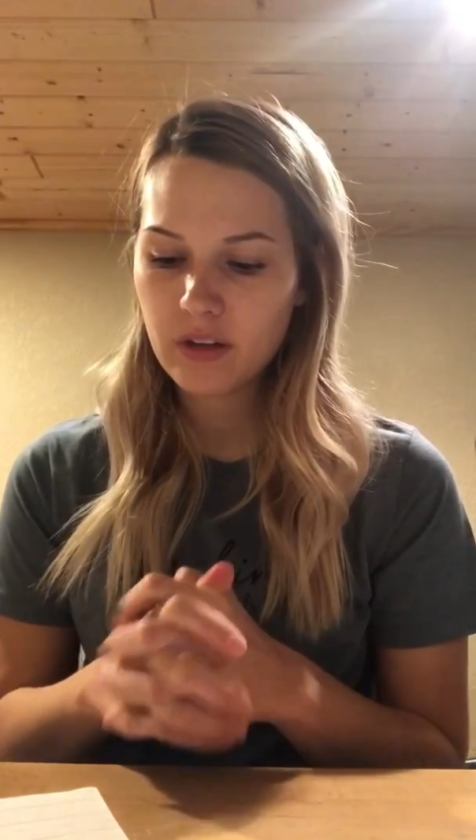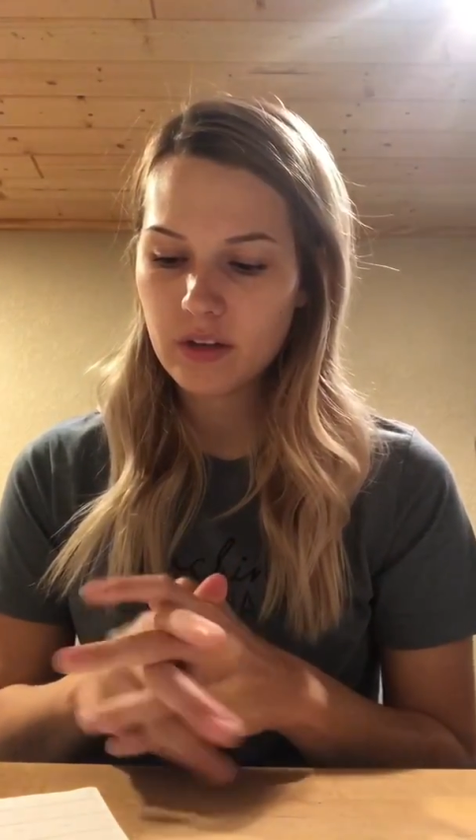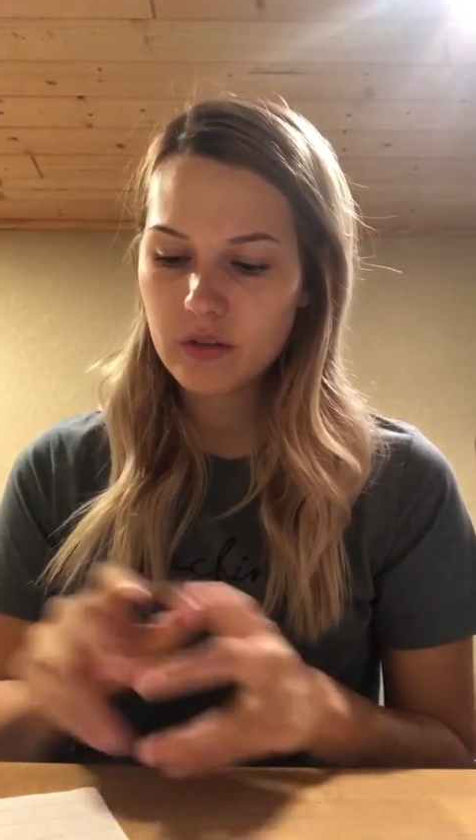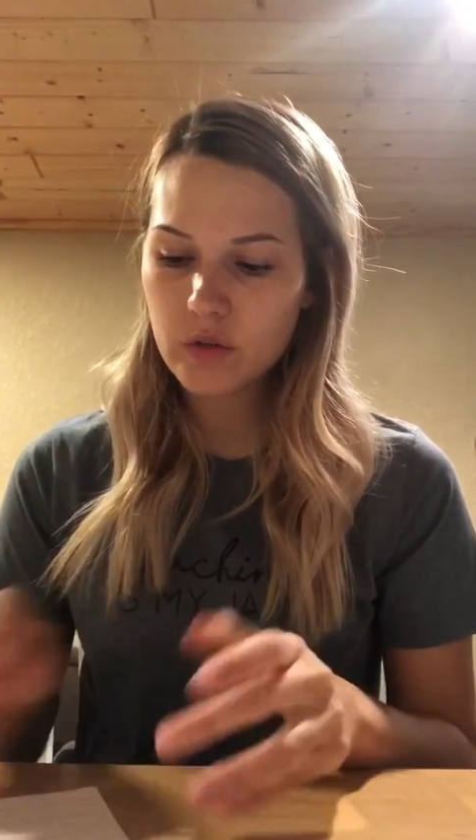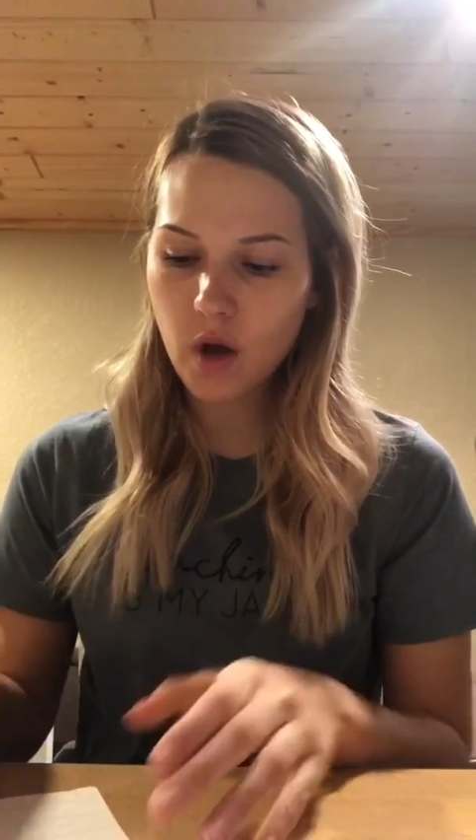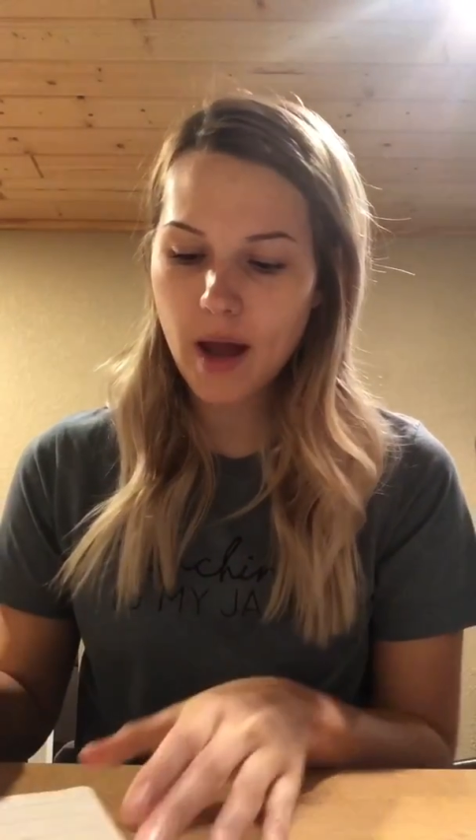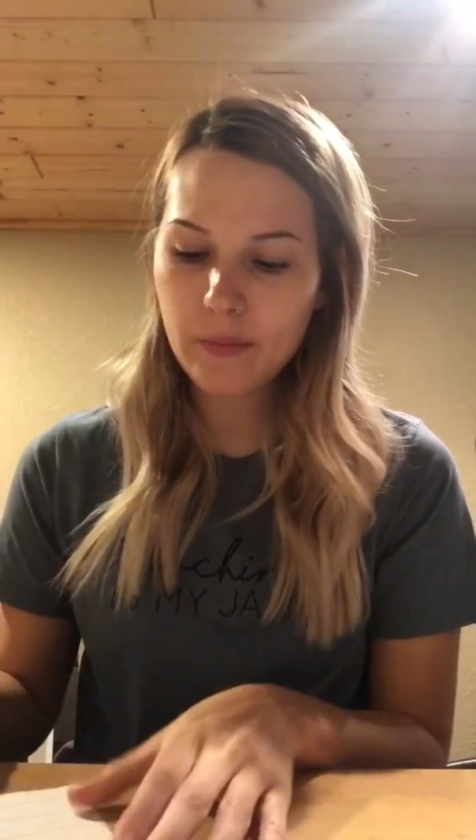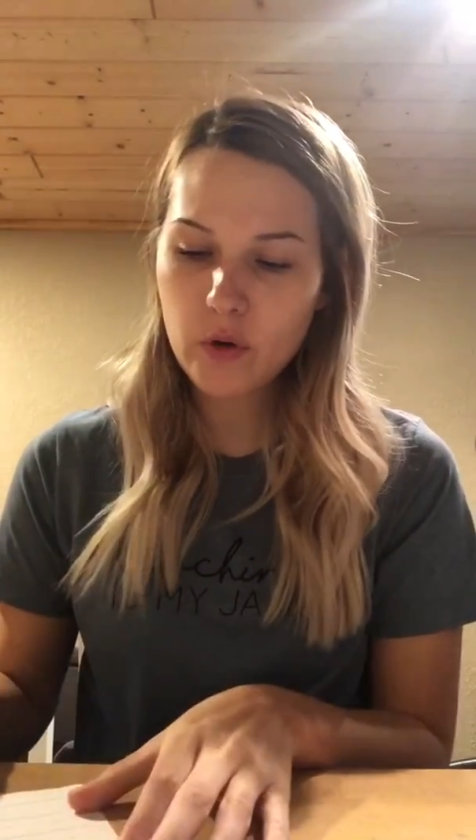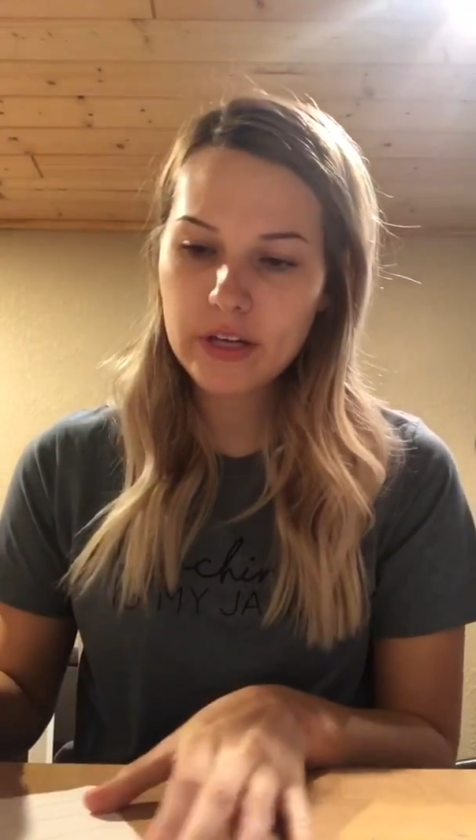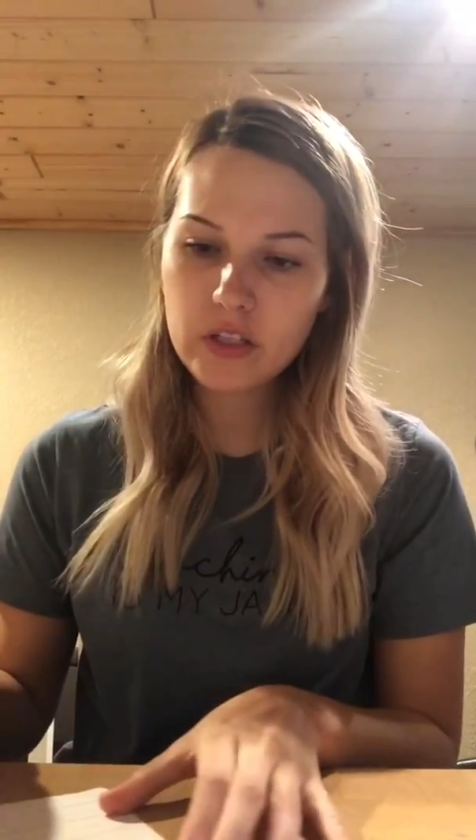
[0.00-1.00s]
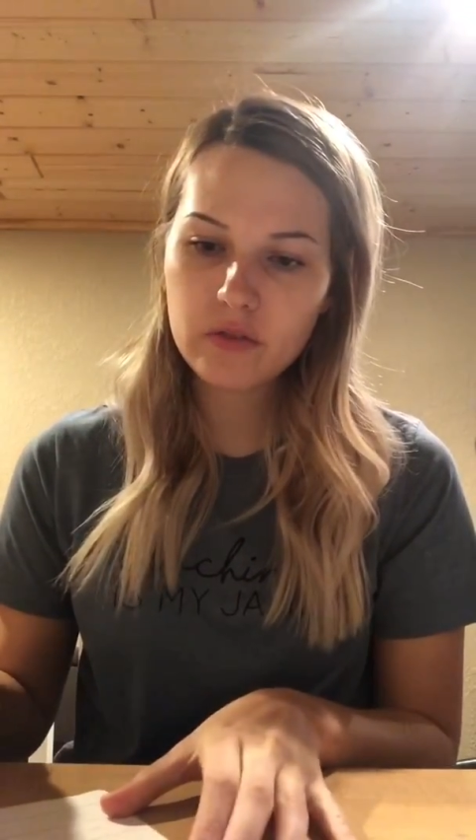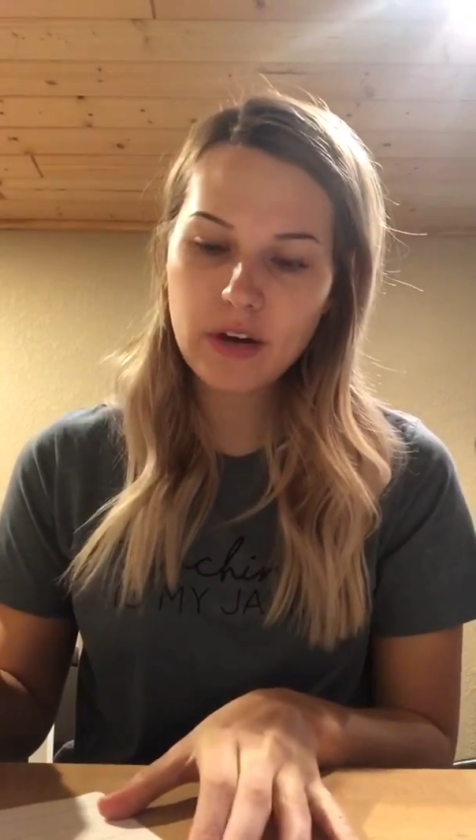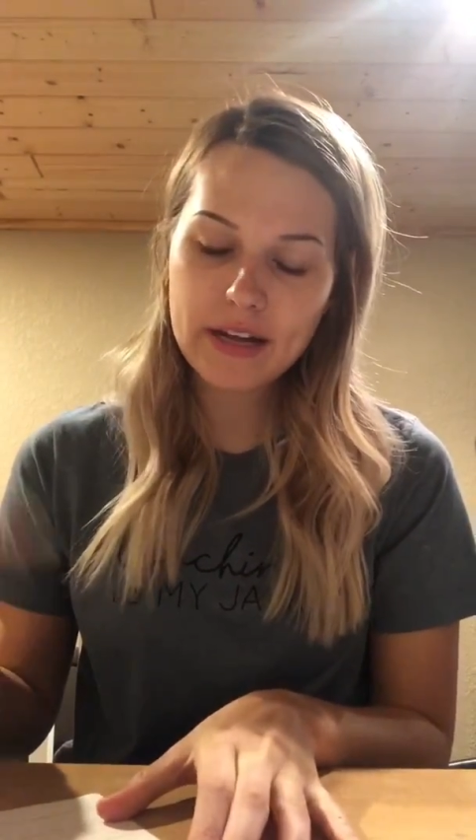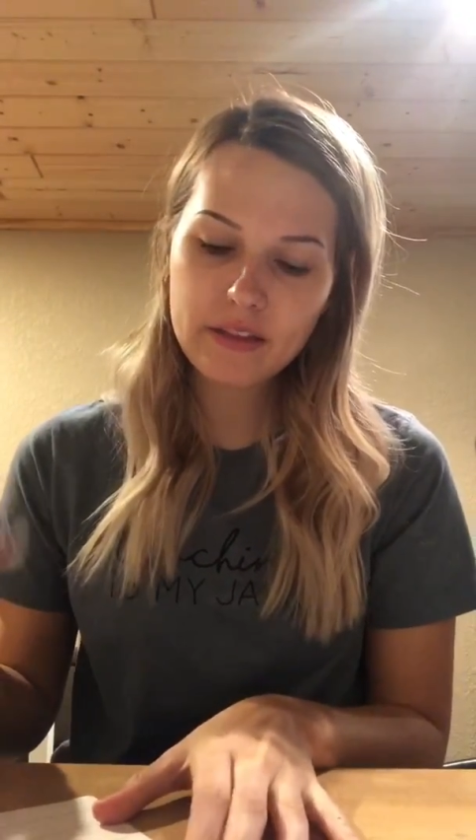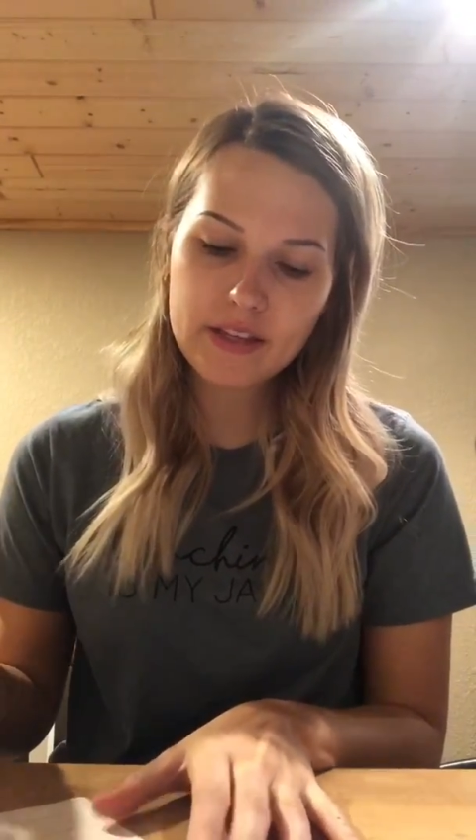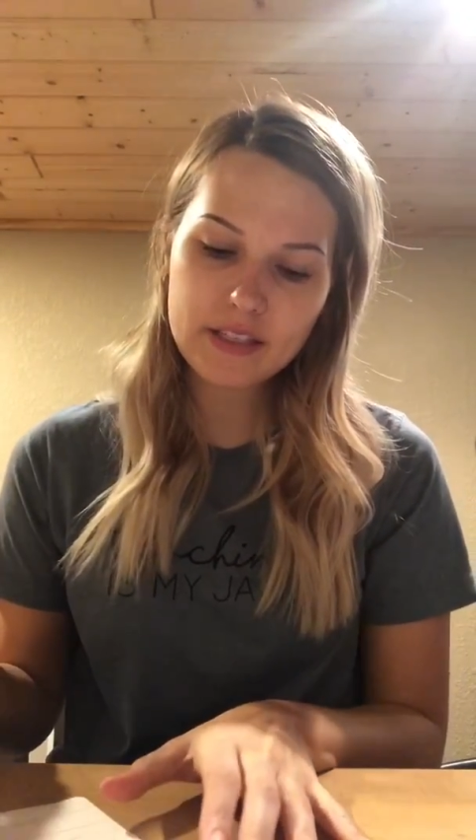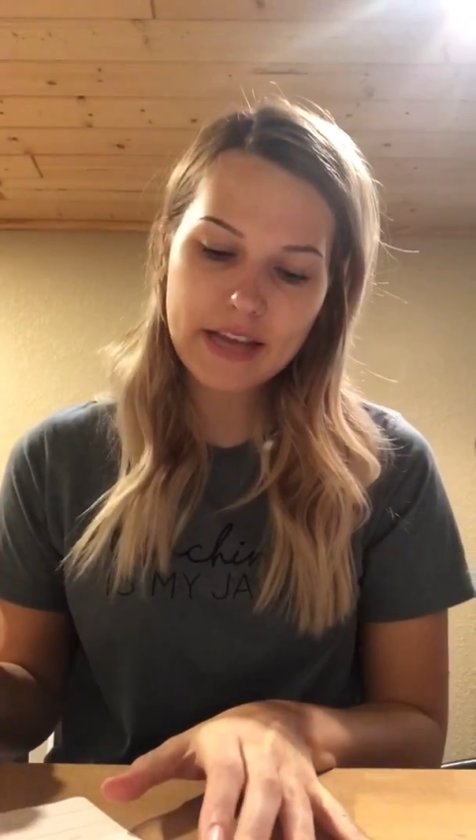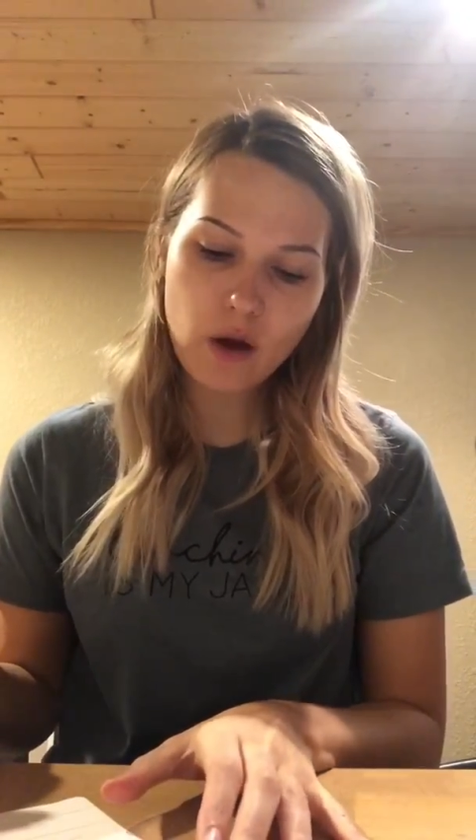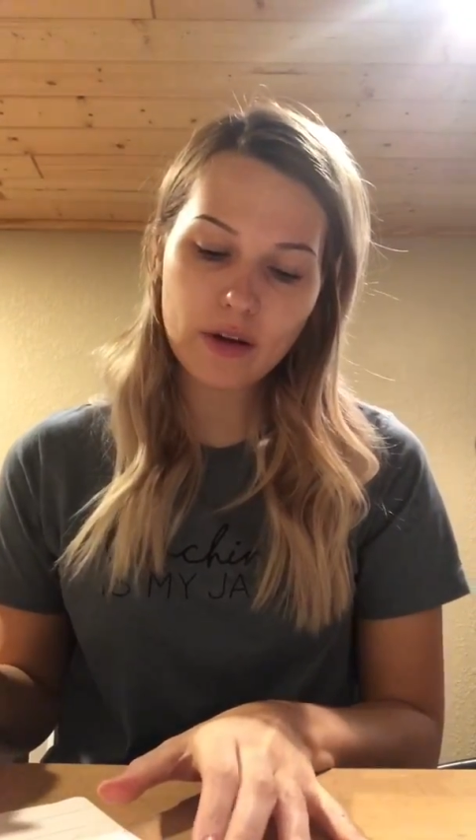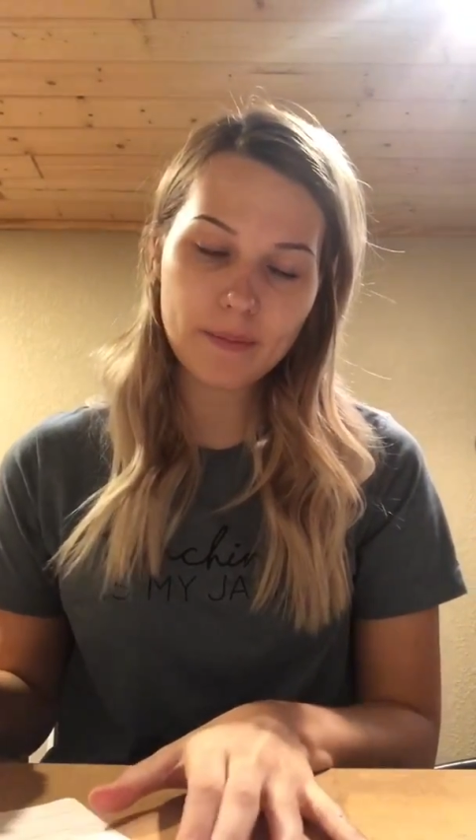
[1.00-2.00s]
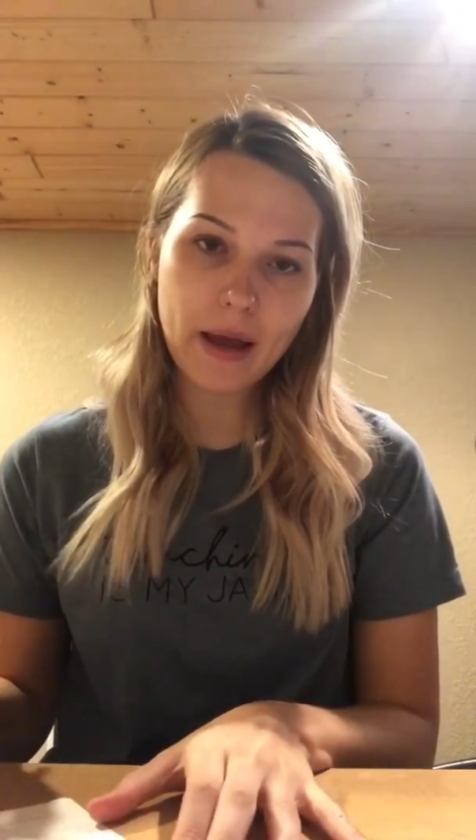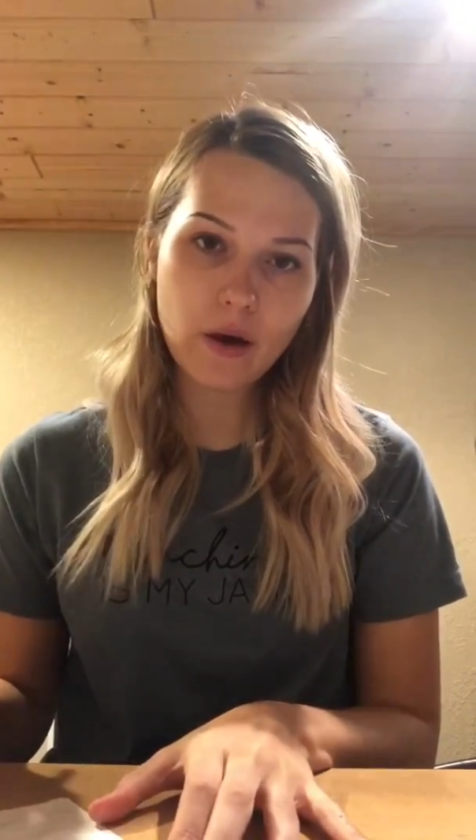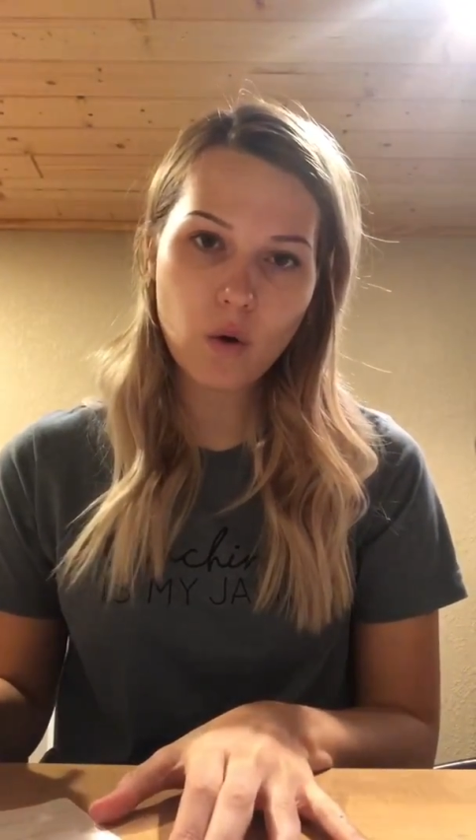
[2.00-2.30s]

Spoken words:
So I'm going to write this down in my